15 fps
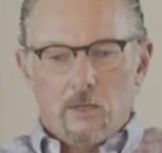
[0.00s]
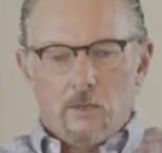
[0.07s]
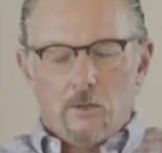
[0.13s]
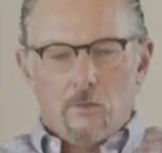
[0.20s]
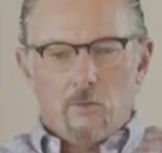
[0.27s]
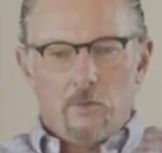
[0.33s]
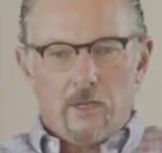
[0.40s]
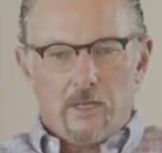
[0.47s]

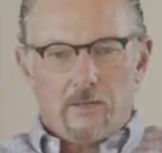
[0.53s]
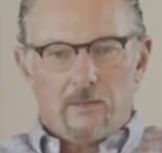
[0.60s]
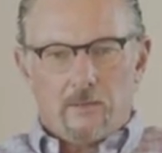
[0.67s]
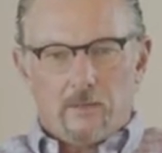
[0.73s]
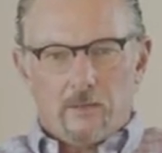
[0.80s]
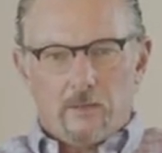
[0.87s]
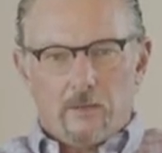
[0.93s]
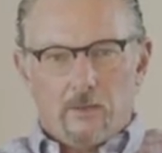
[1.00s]

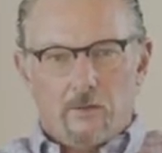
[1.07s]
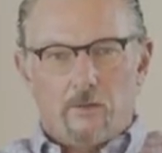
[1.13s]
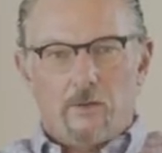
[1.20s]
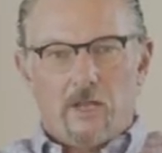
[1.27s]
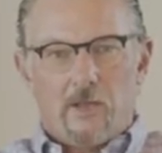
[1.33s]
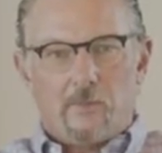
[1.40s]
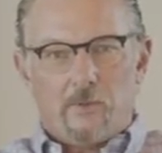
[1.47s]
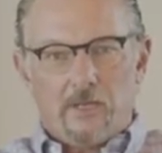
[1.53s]
with growing
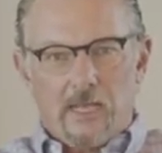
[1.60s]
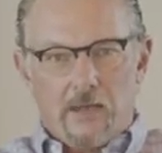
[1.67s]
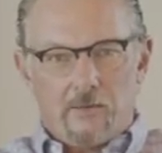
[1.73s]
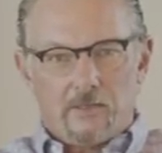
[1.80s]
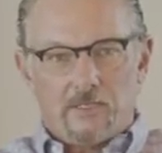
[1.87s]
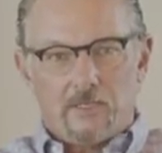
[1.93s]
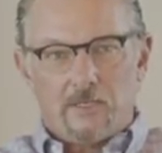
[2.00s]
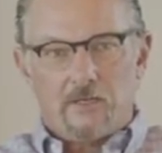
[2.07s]
up in
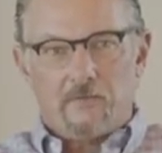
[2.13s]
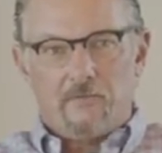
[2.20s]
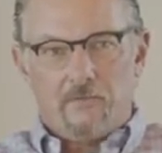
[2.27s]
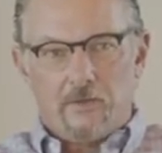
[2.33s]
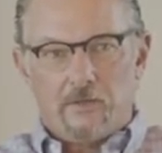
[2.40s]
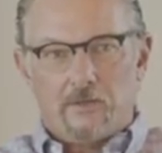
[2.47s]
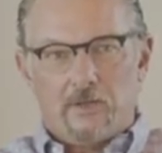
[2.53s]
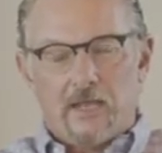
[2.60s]
Galveston and
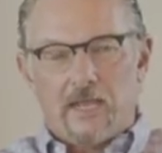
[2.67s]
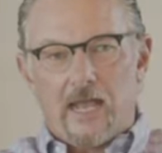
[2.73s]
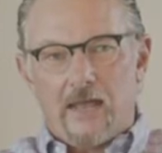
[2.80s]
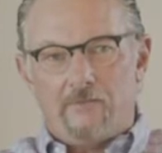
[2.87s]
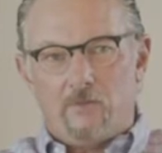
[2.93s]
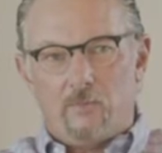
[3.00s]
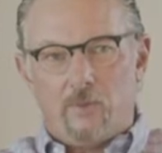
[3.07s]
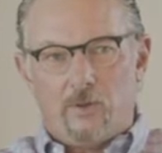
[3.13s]
feeling like I
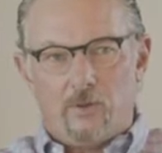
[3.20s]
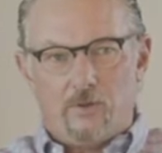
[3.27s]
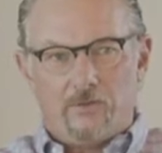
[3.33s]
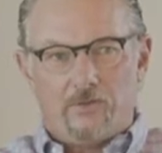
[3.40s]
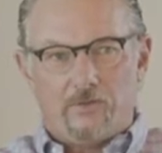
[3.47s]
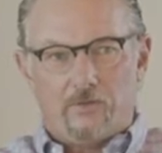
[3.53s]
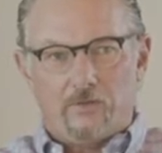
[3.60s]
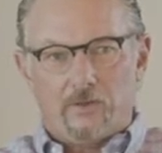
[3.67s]
have a
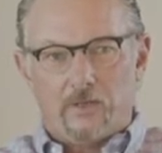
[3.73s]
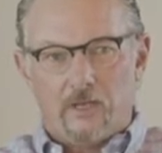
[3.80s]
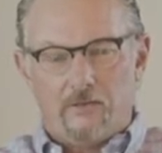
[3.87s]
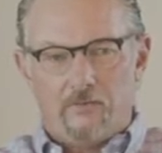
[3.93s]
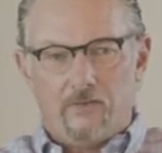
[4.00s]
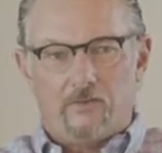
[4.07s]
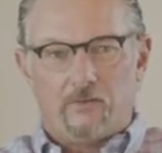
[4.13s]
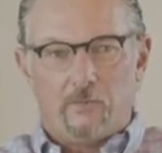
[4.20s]
pulse of
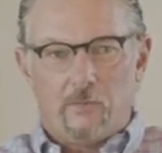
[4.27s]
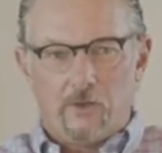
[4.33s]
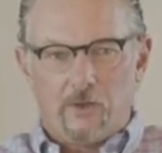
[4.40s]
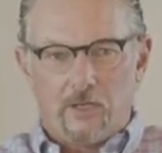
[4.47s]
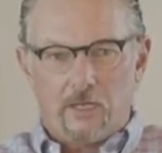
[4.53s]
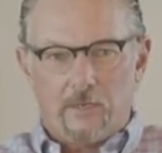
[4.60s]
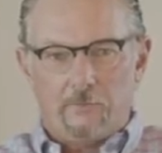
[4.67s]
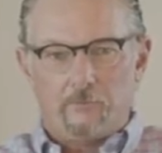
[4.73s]
this
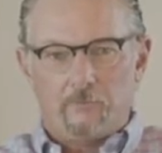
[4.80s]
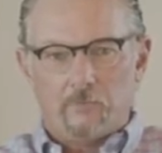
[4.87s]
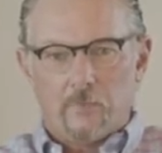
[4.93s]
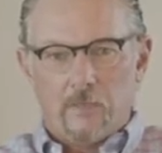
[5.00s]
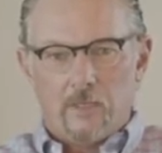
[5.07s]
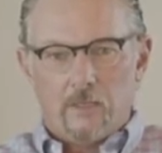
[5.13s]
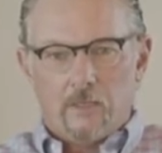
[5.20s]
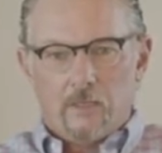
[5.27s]
community
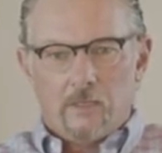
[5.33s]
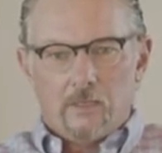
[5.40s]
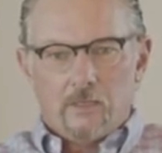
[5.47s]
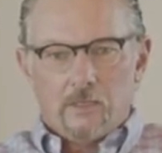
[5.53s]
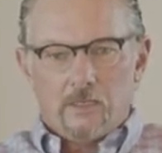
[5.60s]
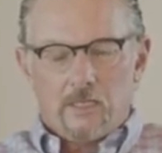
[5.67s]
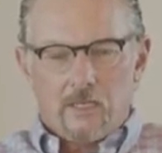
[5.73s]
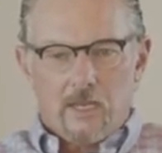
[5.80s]

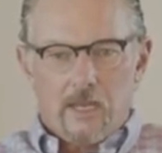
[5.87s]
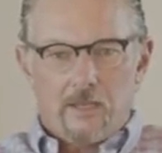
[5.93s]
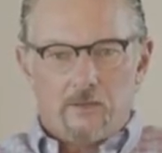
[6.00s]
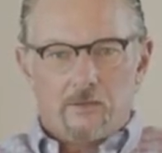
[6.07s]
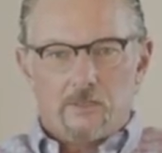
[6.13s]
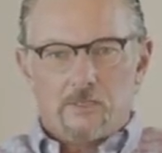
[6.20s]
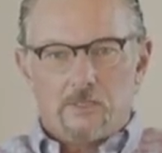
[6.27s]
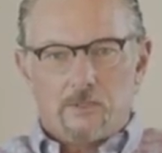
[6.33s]

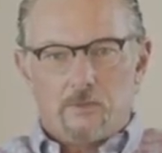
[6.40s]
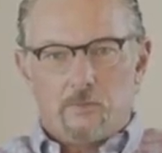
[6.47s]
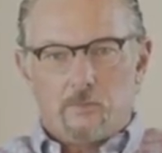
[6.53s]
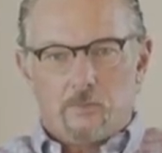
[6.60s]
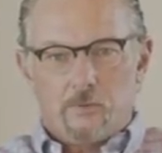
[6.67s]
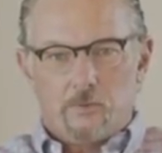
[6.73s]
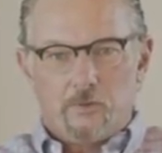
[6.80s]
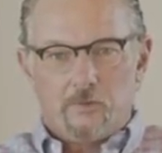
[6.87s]
together to
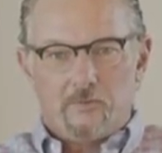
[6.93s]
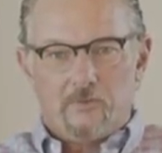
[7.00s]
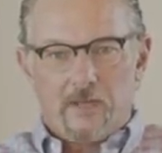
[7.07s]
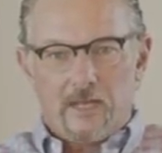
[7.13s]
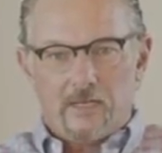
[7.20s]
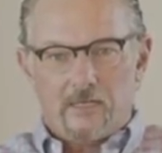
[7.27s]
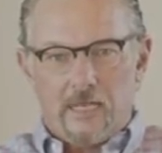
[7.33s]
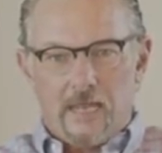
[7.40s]
prove
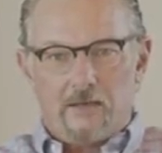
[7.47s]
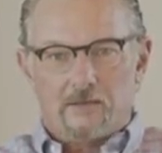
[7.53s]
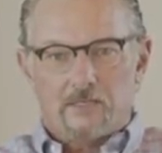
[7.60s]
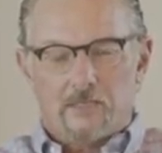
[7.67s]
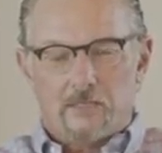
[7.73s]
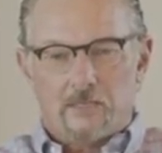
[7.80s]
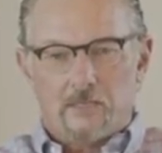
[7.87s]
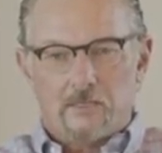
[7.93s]
that
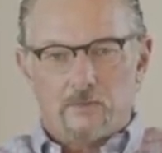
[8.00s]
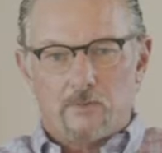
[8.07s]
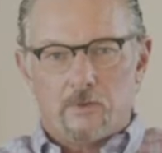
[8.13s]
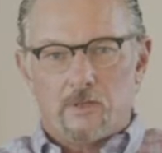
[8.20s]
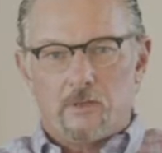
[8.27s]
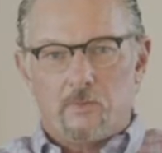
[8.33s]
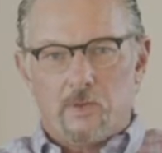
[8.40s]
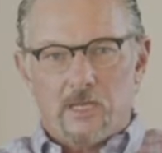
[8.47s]
Galveston is one
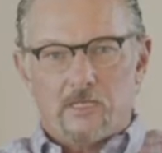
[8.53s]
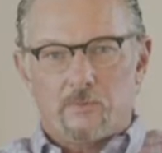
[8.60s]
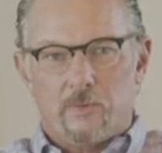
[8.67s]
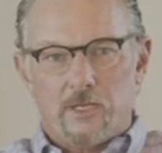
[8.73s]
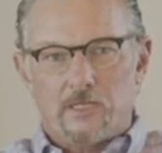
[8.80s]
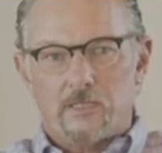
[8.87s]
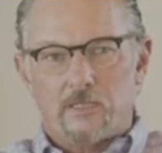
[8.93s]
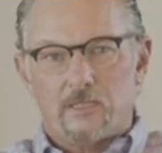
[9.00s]
of the best
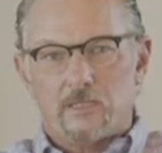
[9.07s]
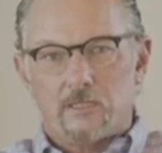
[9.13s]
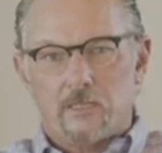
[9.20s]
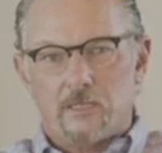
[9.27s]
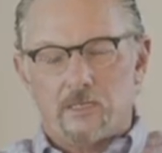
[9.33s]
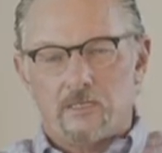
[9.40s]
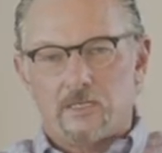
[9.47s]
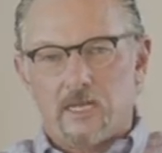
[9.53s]
places
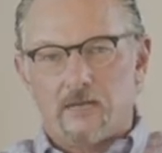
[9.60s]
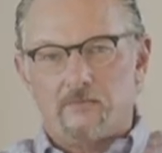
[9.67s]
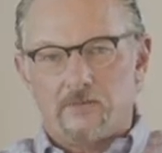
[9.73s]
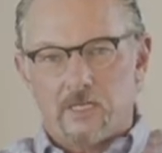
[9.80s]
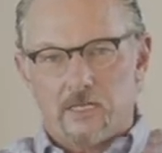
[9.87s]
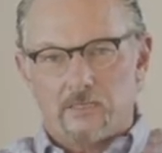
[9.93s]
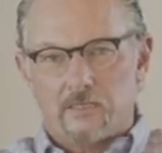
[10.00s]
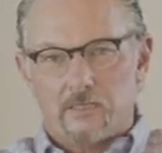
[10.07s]
in the state of
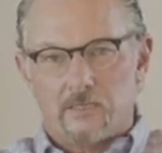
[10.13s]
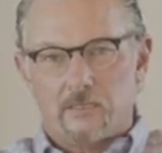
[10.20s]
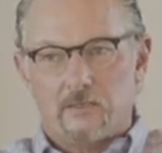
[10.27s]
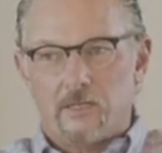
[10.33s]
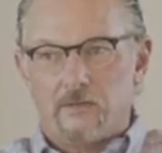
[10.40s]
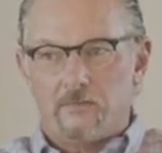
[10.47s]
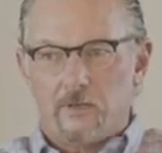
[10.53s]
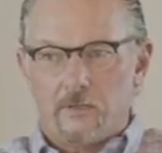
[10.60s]
Texas to
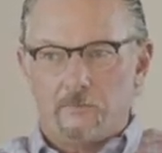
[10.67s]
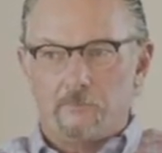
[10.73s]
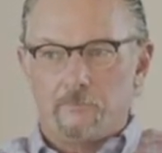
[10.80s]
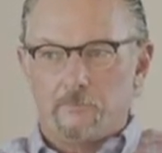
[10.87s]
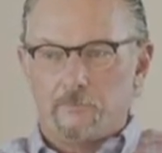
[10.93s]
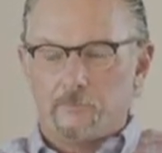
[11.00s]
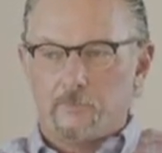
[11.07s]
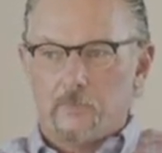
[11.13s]
live in.
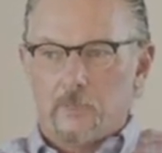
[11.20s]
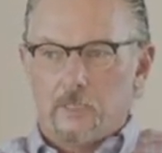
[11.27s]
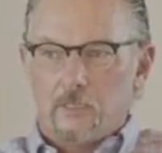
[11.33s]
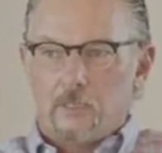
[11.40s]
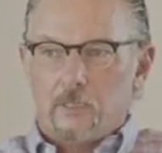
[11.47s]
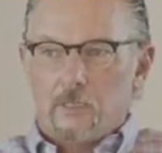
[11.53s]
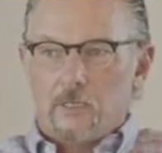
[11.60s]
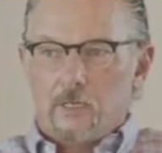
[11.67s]

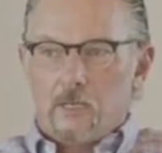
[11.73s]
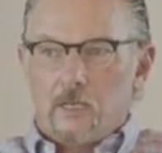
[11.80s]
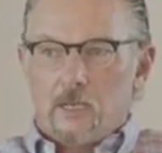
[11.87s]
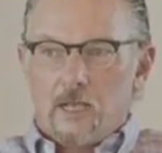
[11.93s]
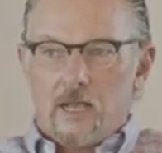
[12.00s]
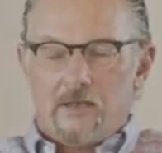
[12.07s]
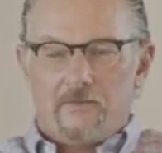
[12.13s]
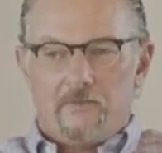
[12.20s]

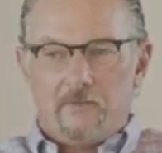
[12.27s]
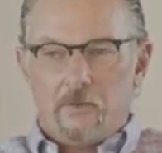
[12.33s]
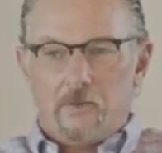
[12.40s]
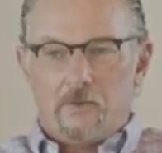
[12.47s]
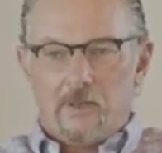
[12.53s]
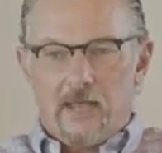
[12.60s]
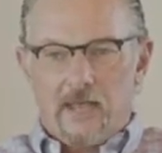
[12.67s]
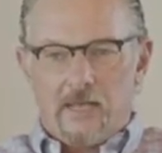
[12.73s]
I
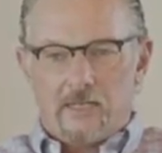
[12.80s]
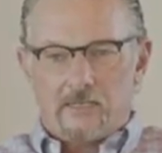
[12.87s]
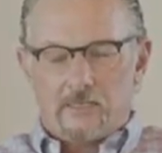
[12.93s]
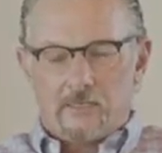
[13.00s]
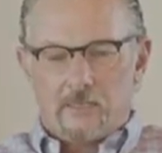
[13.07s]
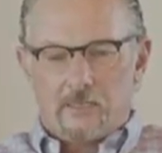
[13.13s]
feel that